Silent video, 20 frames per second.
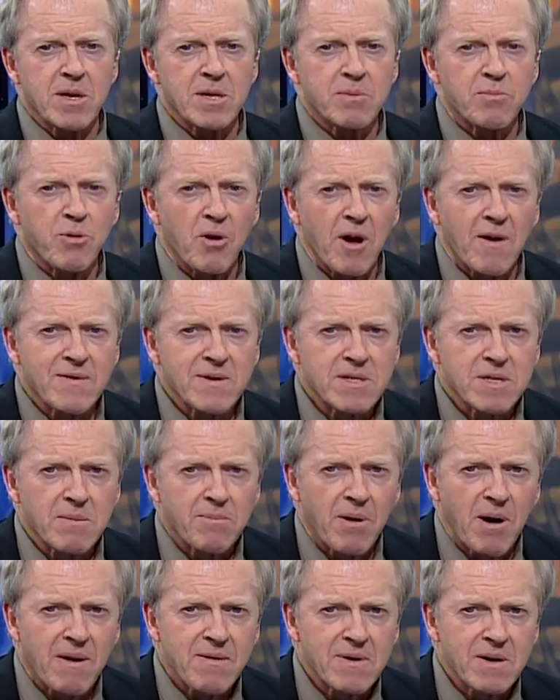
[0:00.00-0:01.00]
has promised a
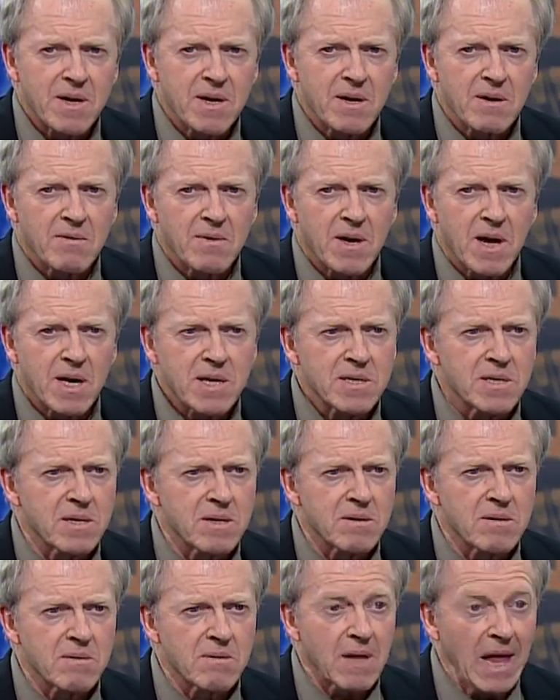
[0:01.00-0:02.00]
poverty
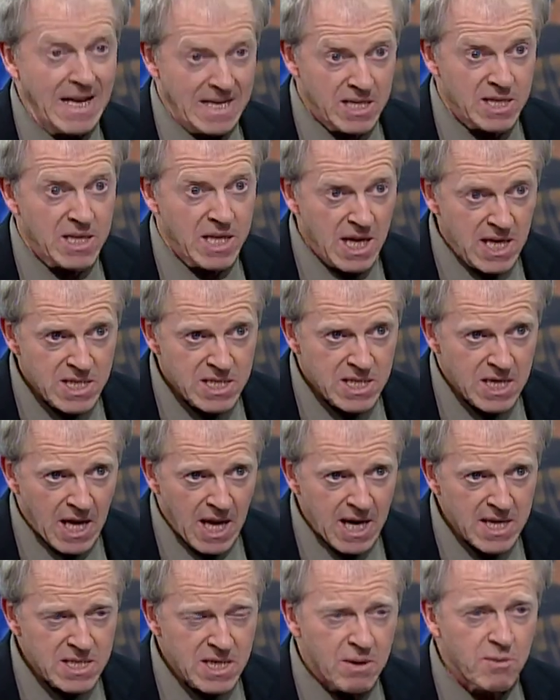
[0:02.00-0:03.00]
reduction legislation,
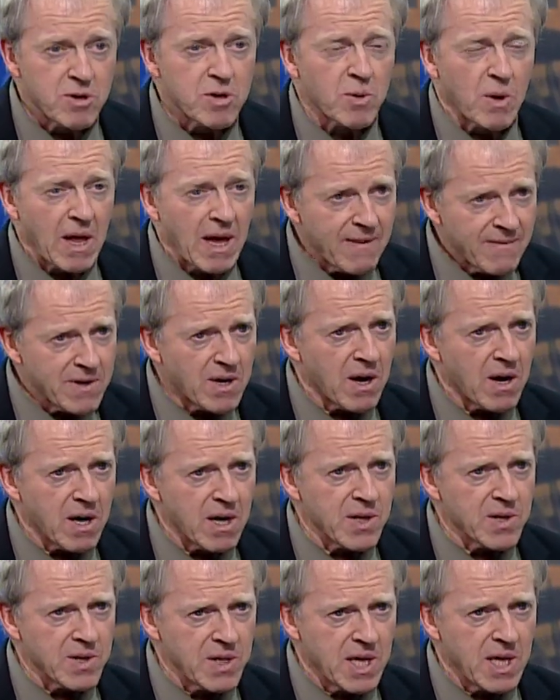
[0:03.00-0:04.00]
actually, which will have
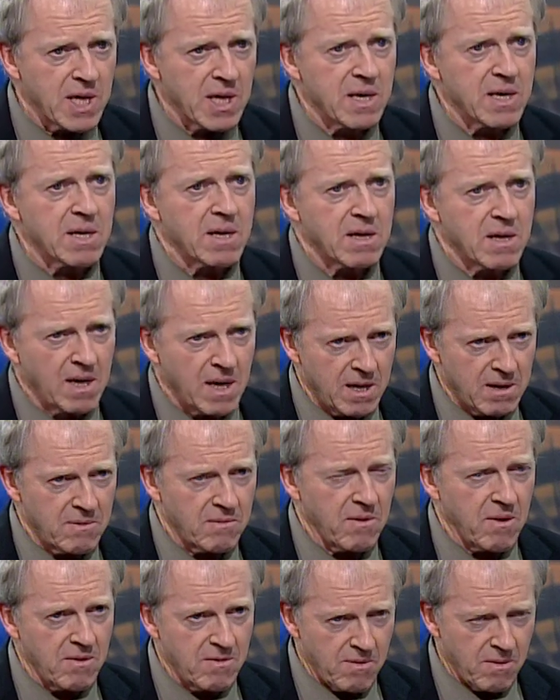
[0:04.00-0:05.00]
targets in it
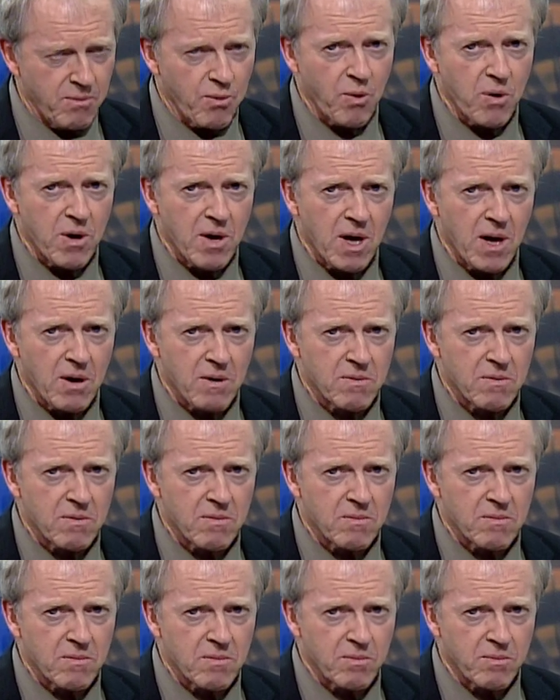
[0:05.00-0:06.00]
and report out.
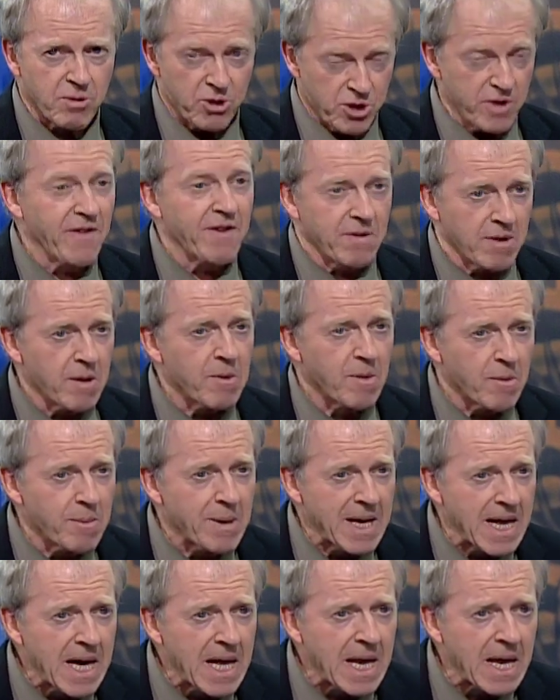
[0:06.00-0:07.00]
Presumably we'll be
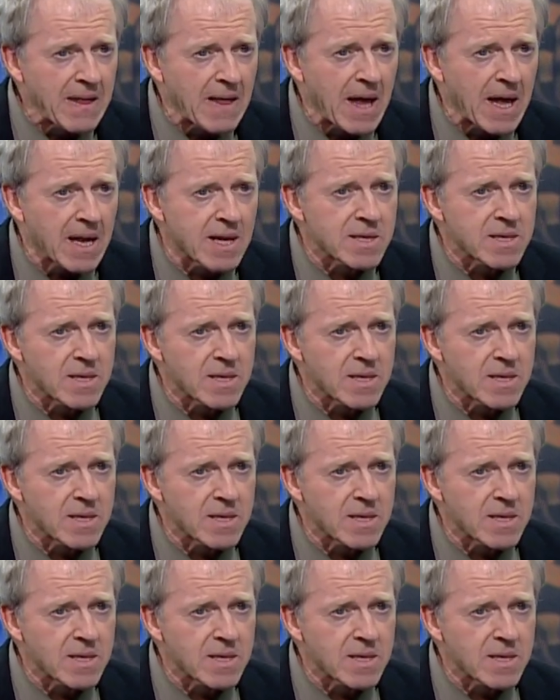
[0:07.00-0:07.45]
getting that at